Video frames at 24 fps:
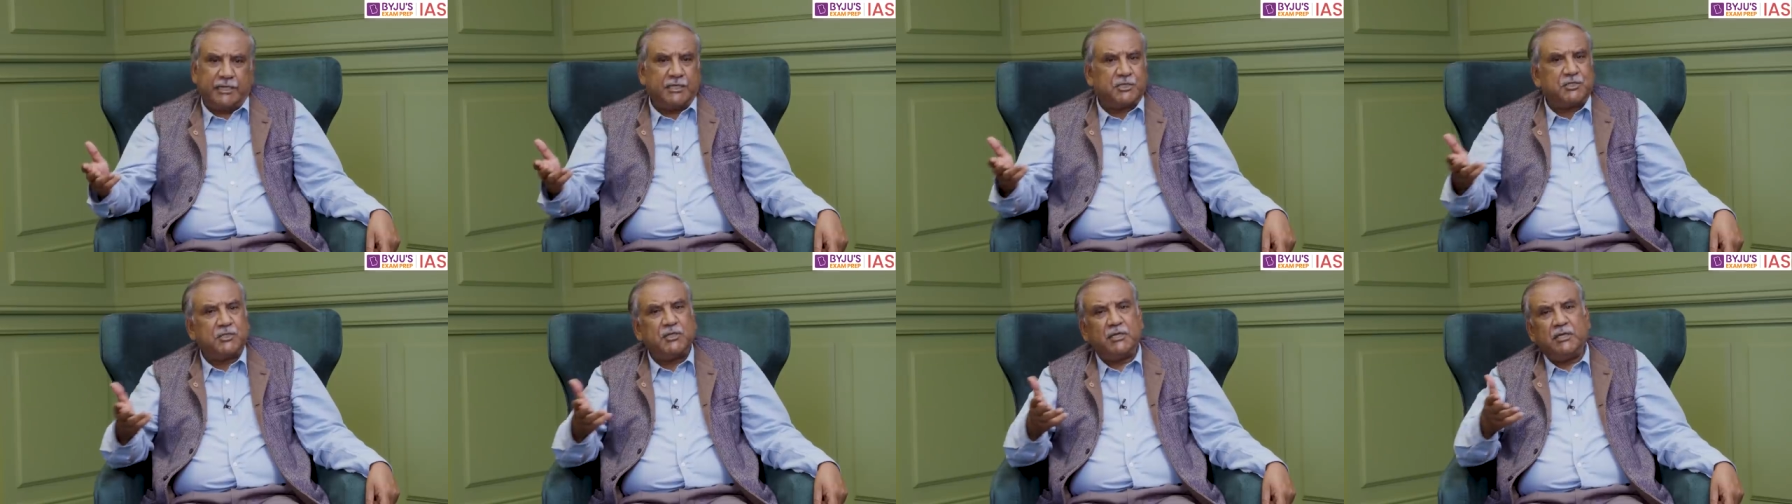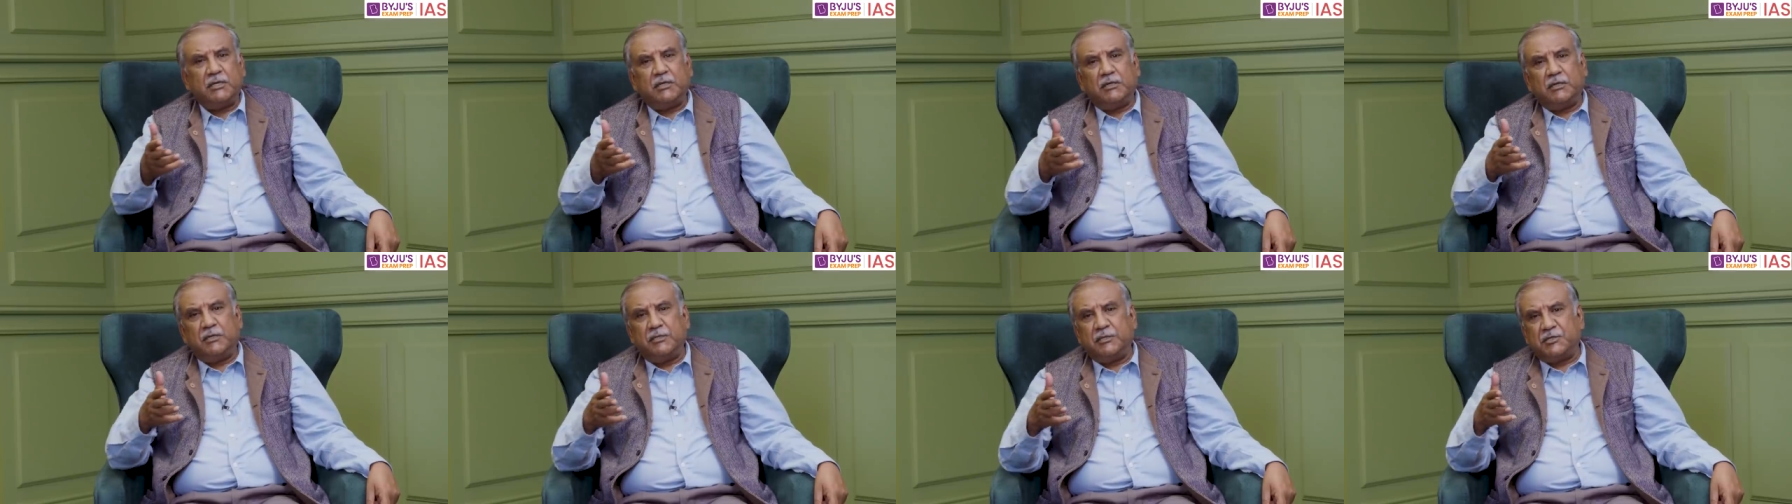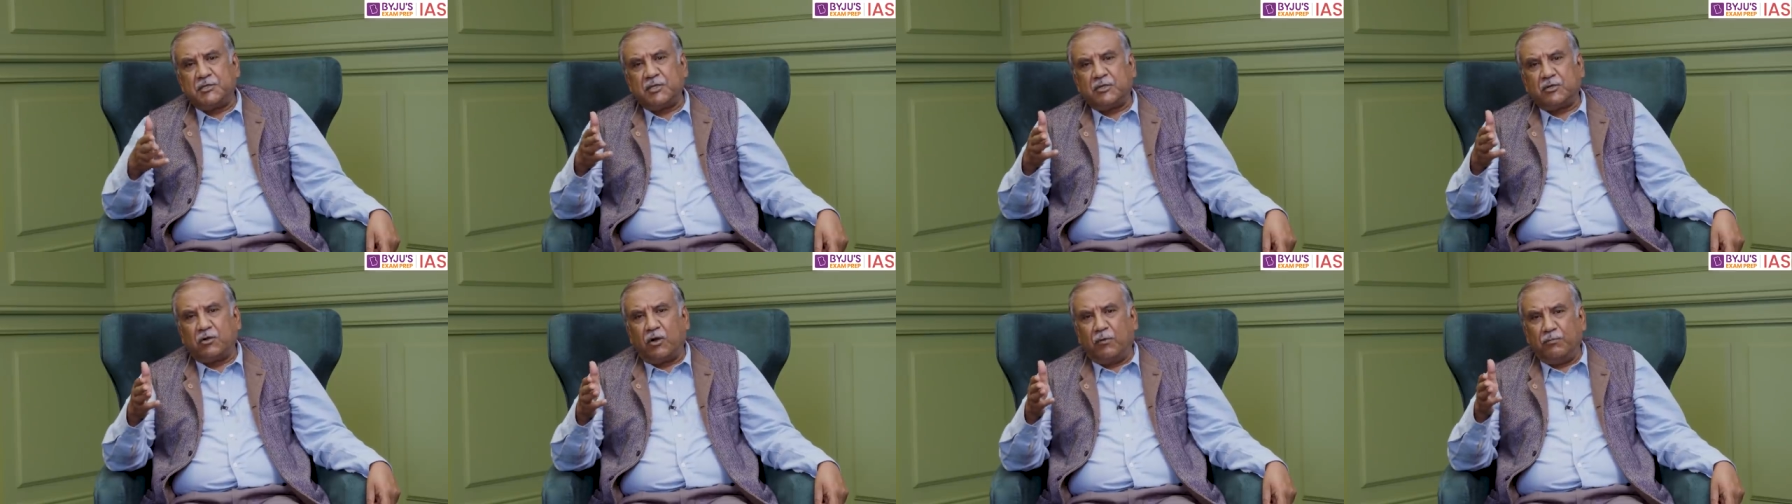It's
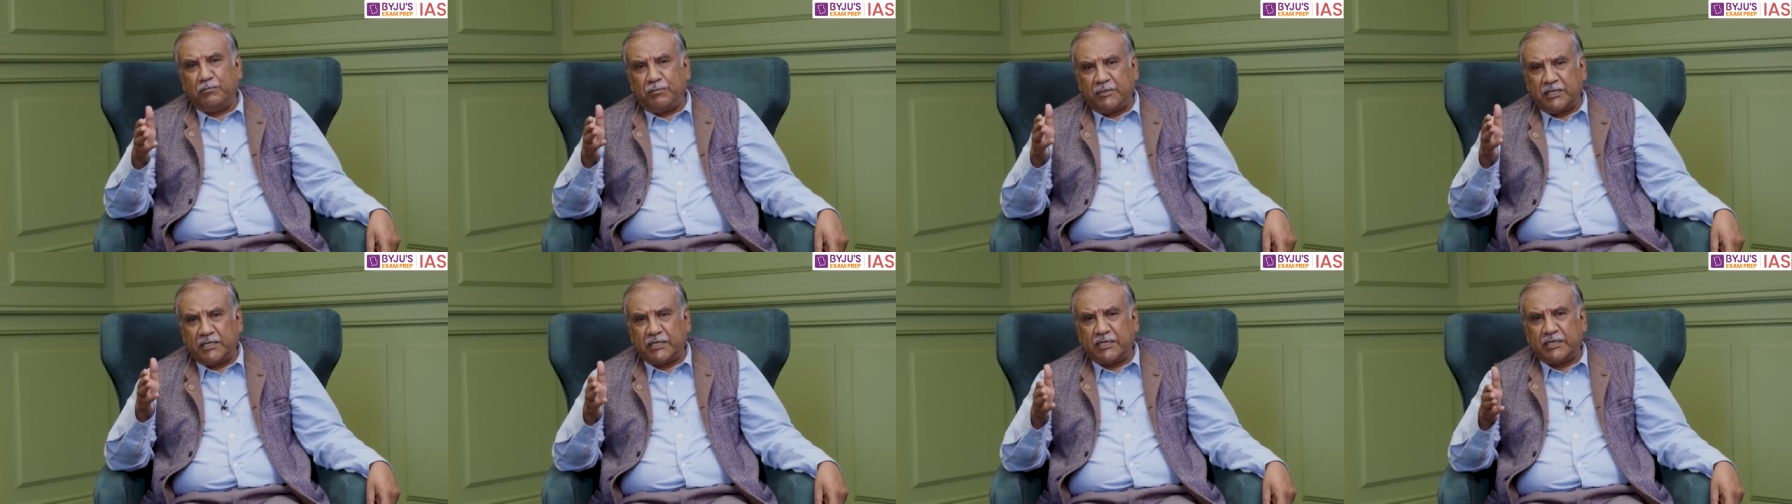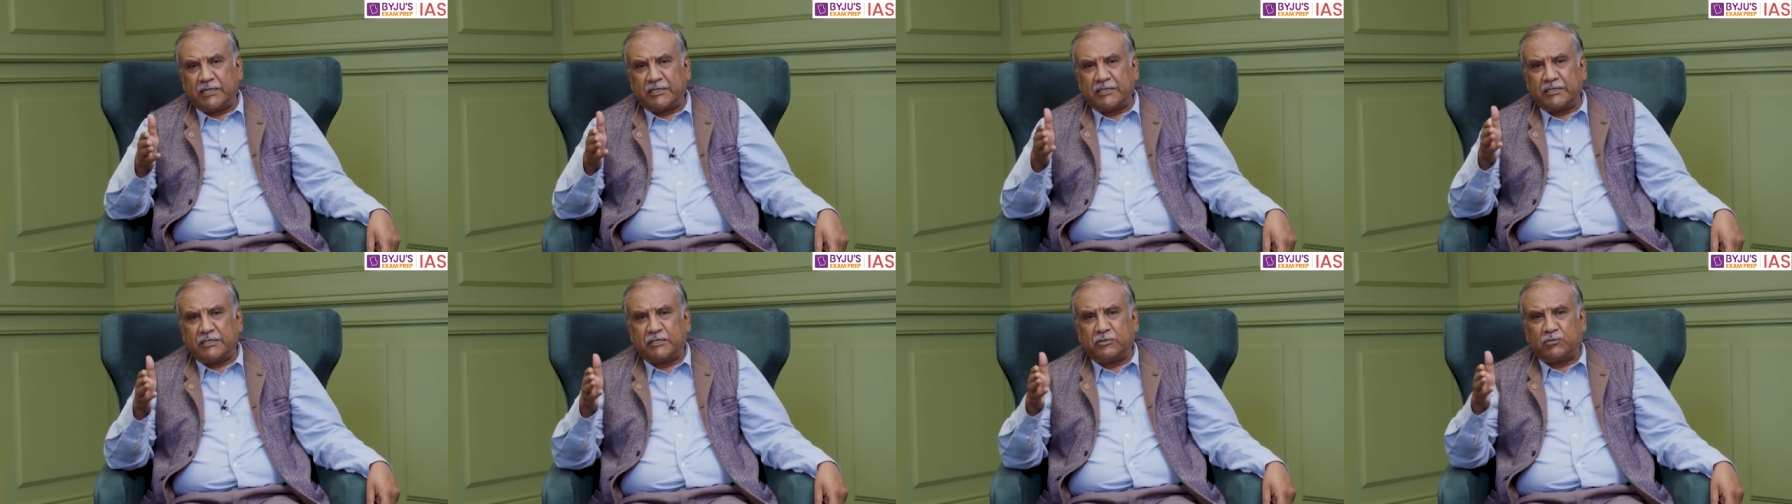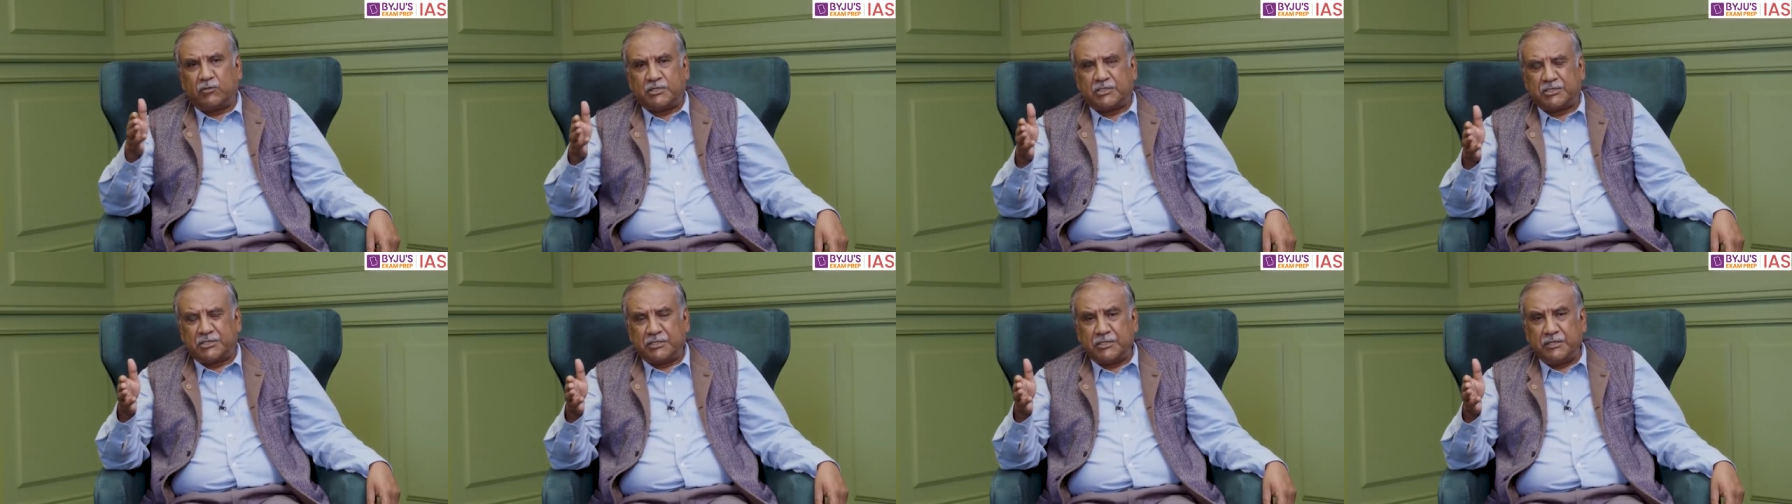a complicated
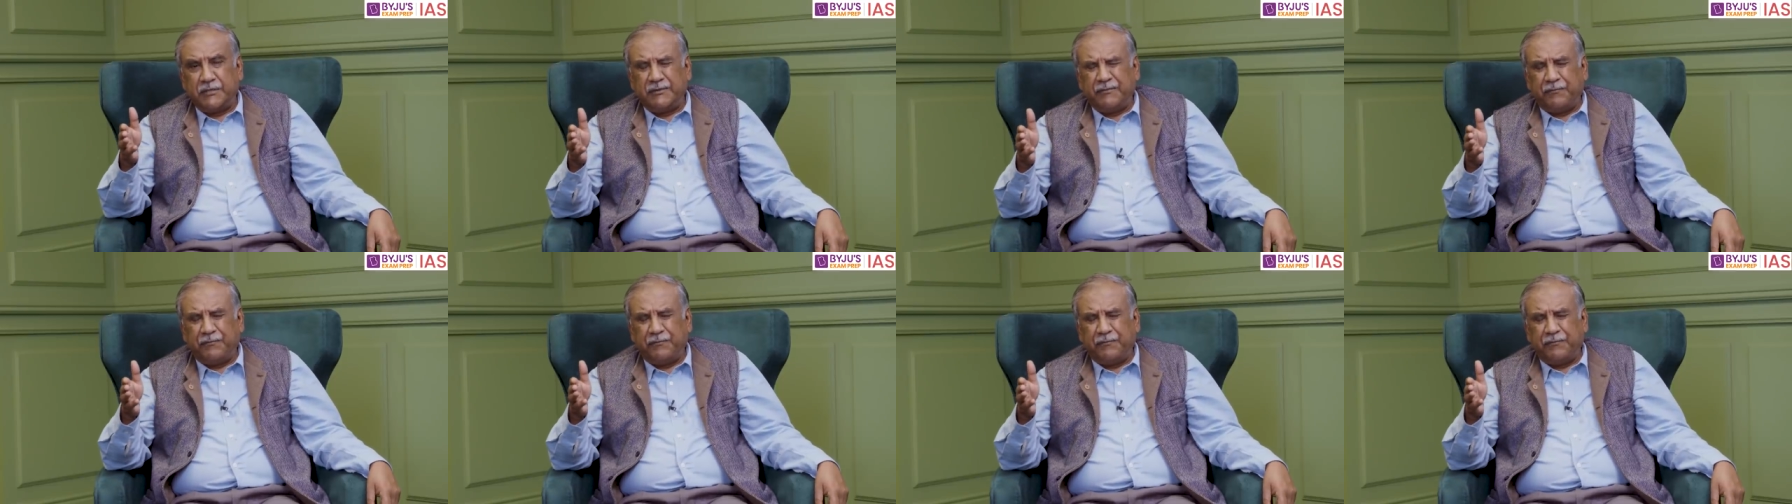question.